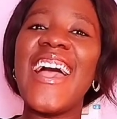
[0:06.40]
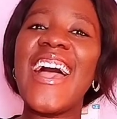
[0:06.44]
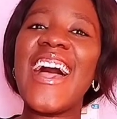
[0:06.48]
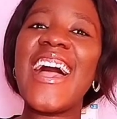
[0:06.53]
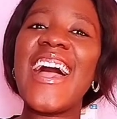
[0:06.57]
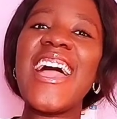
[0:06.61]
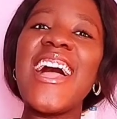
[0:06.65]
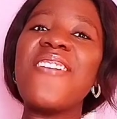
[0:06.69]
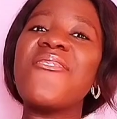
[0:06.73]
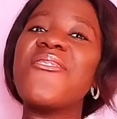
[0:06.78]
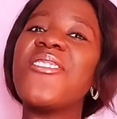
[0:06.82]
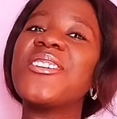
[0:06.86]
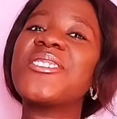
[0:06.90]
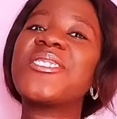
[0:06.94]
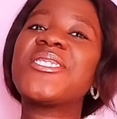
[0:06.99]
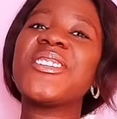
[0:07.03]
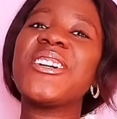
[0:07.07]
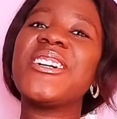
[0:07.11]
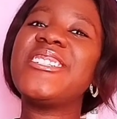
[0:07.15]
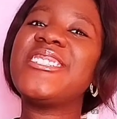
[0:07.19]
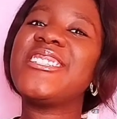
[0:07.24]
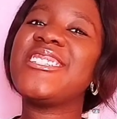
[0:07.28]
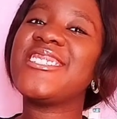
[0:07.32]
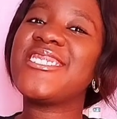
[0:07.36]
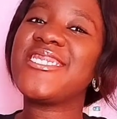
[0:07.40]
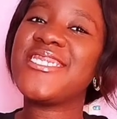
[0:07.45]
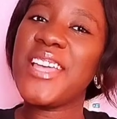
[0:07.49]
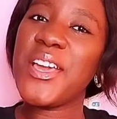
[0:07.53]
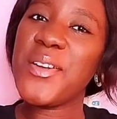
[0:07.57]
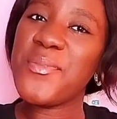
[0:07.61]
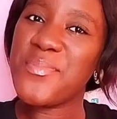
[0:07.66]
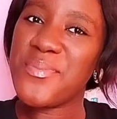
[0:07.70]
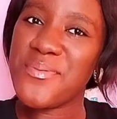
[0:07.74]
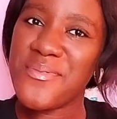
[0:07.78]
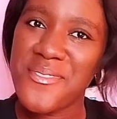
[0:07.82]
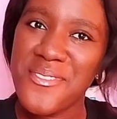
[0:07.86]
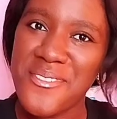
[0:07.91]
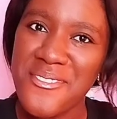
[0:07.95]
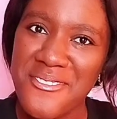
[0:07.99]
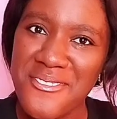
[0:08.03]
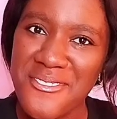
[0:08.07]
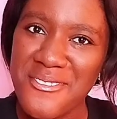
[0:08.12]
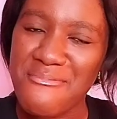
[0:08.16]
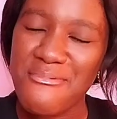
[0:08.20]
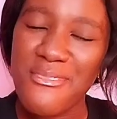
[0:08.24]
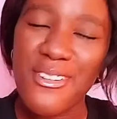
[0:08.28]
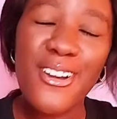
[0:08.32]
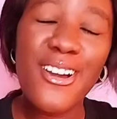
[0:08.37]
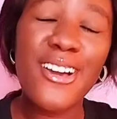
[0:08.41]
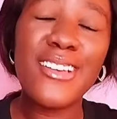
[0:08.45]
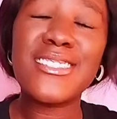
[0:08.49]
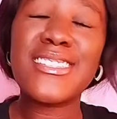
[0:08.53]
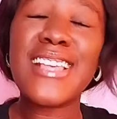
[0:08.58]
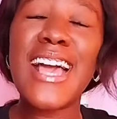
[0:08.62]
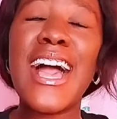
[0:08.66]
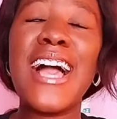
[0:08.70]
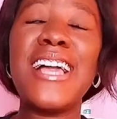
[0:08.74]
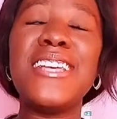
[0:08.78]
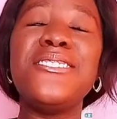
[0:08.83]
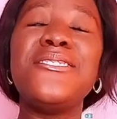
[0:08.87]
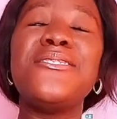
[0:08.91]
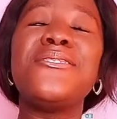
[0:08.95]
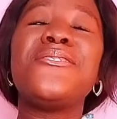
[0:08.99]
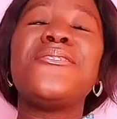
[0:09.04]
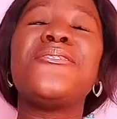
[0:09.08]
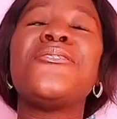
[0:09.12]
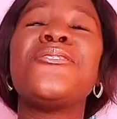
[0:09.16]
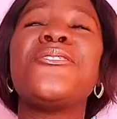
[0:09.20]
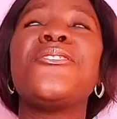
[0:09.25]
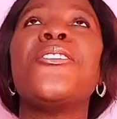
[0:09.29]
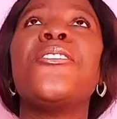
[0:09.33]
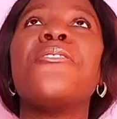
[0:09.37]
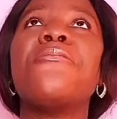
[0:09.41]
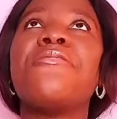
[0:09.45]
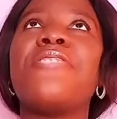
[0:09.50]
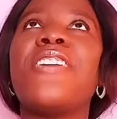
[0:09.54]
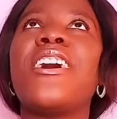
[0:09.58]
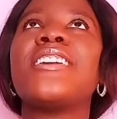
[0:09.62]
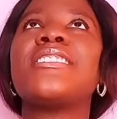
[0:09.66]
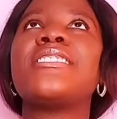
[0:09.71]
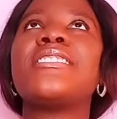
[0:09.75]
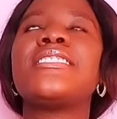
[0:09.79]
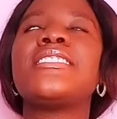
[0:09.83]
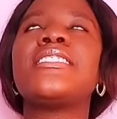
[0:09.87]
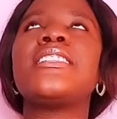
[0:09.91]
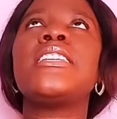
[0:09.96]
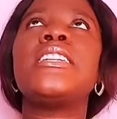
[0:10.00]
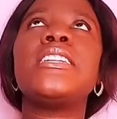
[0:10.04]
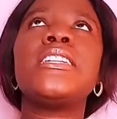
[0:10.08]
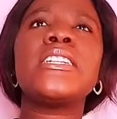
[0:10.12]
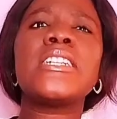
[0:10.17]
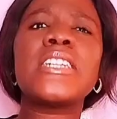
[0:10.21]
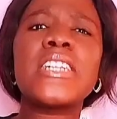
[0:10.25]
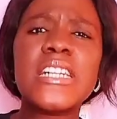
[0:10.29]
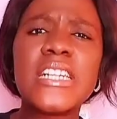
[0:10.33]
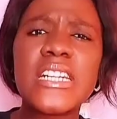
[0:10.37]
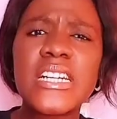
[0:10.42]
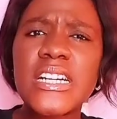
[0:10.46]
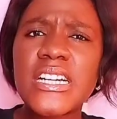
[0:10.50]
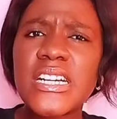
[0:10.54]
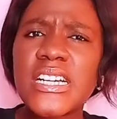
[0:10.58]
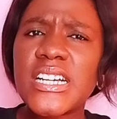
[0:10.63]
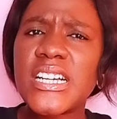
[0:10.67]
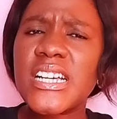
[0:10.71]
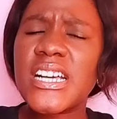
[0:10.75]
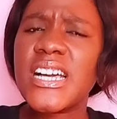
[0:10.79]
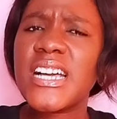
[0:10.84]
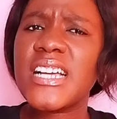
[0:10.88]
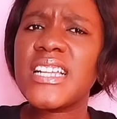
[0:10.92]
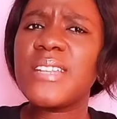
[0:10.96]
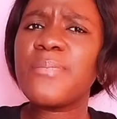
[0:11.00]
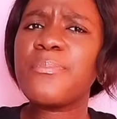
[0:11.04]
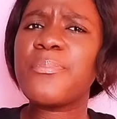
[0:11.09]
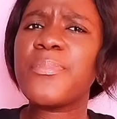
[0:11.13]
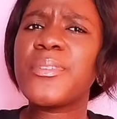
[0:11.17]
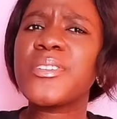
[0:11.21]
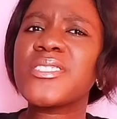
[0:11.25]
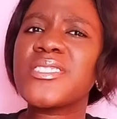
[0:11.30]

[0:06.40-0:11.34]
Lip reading: I am also unstable because I do overthink.